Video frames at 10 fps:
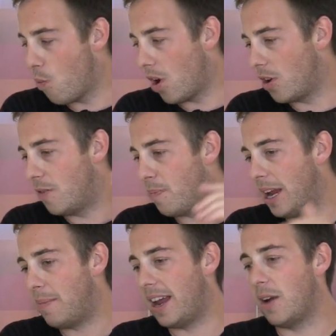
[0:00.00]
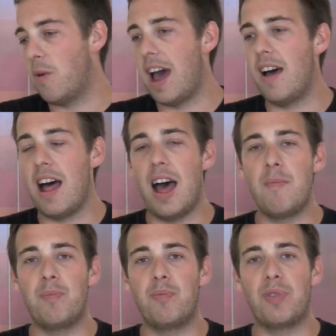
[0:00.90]
What? You beat me.
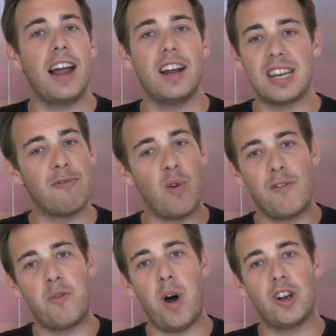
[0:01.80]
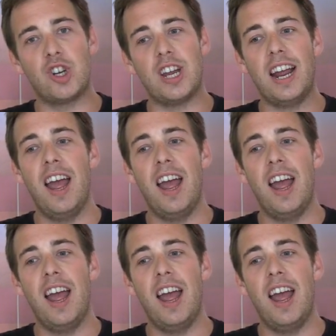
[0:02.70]
Well, thanks everyone for watching.